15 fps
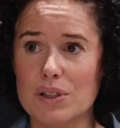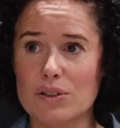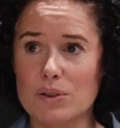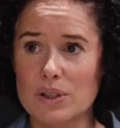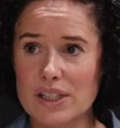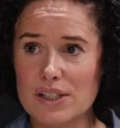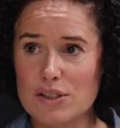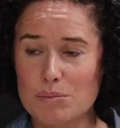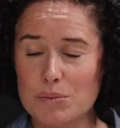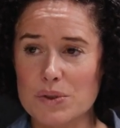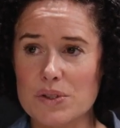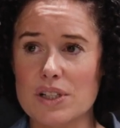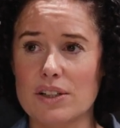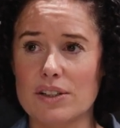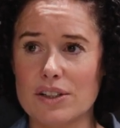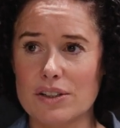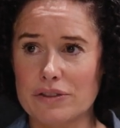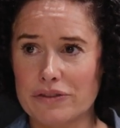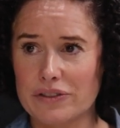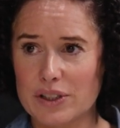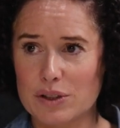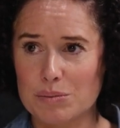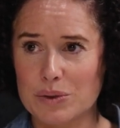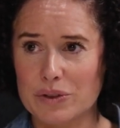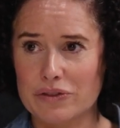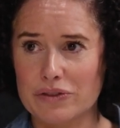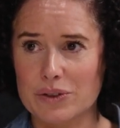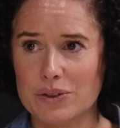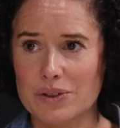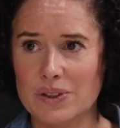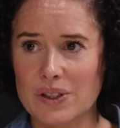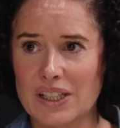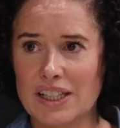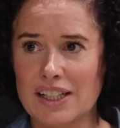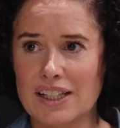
You'll eat it more slowly. You'll feel more full.